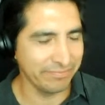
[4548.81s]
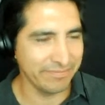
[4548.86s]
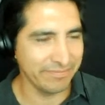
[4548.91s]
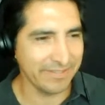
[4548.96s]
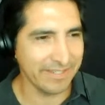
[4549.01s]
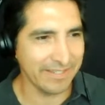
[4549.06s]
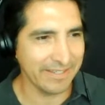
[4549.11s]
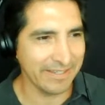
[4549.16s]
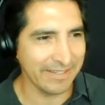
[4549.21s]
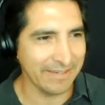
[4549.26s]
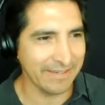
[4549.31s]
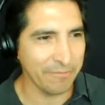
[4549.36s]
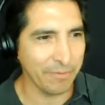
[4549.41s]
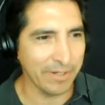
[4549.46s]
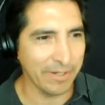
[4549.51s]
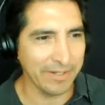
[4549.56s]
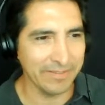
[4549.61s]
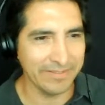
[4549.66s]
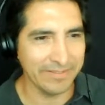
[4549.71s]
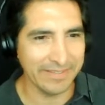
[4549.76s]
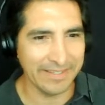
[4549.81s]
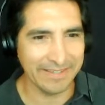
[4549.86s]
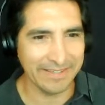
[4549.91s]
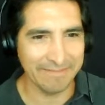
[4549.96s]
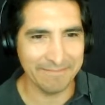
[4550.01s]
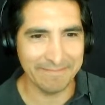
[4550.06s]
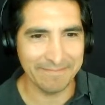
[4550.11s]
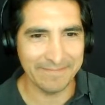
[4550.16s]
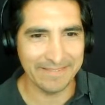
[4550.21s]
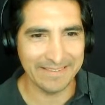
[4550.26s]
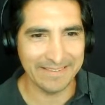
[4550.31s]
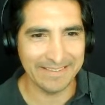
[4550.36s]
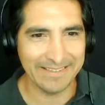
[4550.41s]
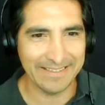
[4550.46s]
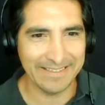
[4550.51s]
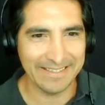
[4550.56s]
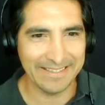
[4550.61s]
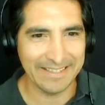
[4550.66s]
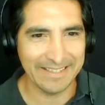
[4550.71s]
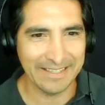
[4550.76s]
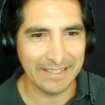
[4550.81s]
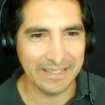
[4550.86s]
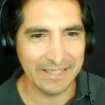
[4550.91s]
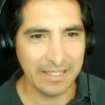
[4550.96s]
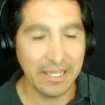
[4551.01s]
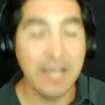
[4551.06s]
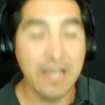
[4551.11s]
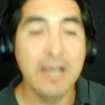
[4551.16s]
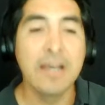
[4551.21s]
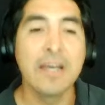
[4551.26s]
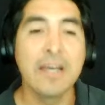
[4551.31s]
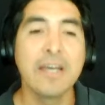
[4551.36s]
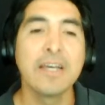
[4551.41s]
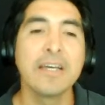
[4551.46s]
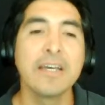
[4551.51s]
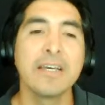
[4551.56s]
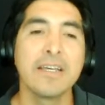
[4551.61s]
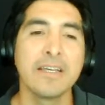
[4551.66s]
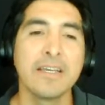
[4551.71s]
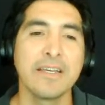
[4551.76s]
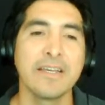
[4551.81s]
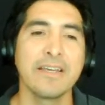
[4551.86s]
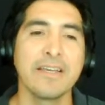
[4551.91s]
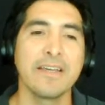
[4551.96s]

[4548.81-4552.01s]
It was back in the at your office.